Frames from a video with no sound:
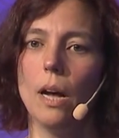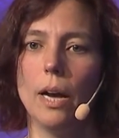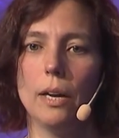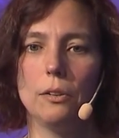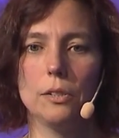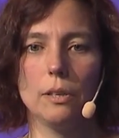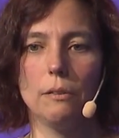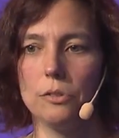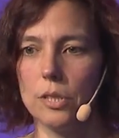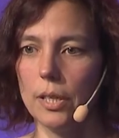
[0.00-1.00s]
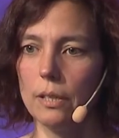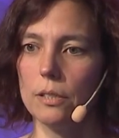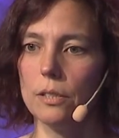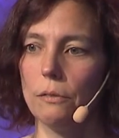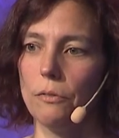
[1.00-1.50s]
I also have
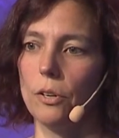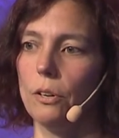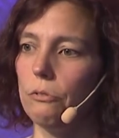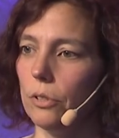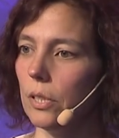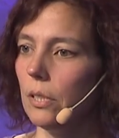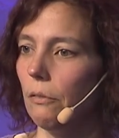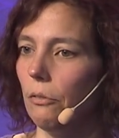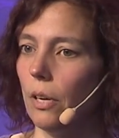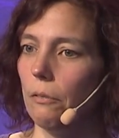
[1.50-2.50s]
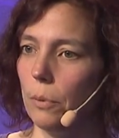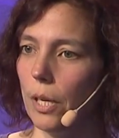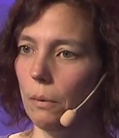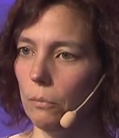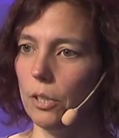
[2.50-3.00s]
stickers of the conference. If you have
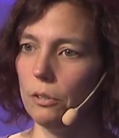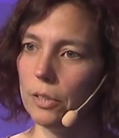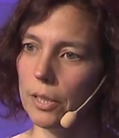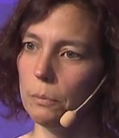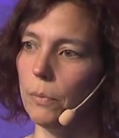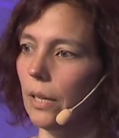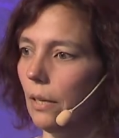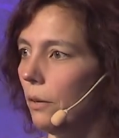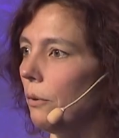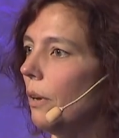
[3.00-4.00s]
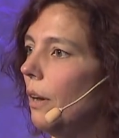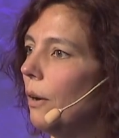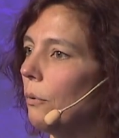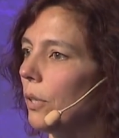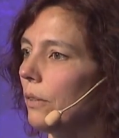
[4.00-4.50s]
become curious by now
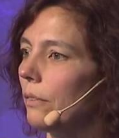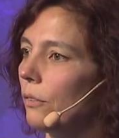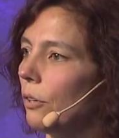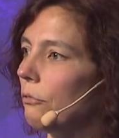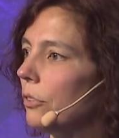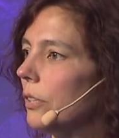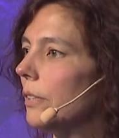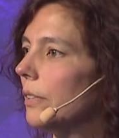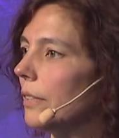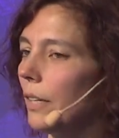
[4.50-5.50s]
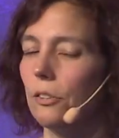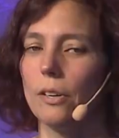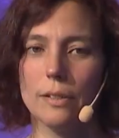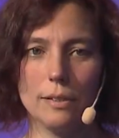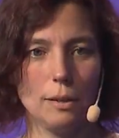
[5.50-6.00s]
what conference this actually
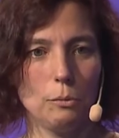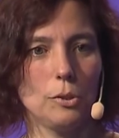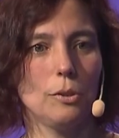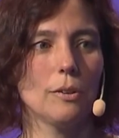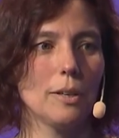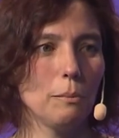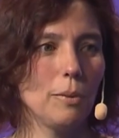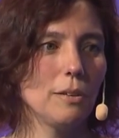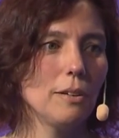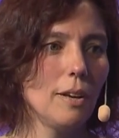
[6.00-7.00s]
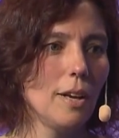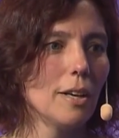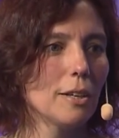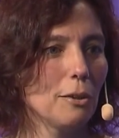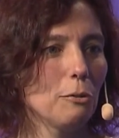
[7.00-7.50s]
is I was talking about,
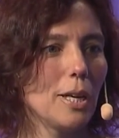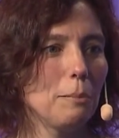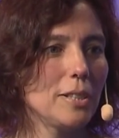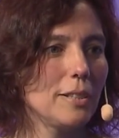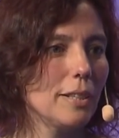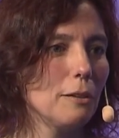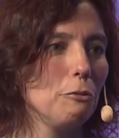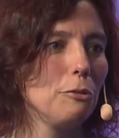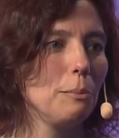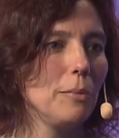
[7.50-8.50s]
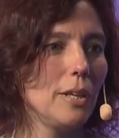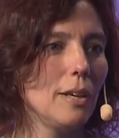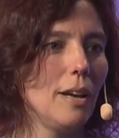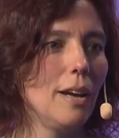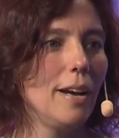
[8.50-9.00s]
go grab a sticker from me
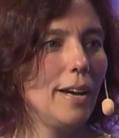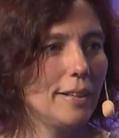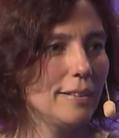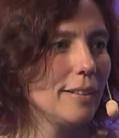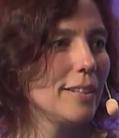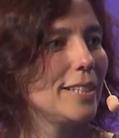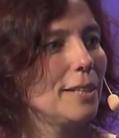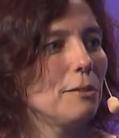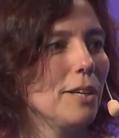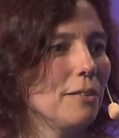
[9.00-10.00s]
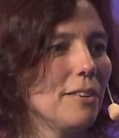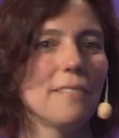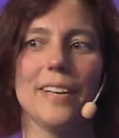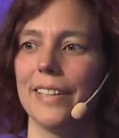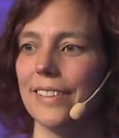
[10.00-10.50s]
and see you around.
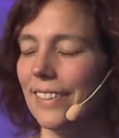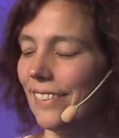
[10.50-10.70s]
Thanks.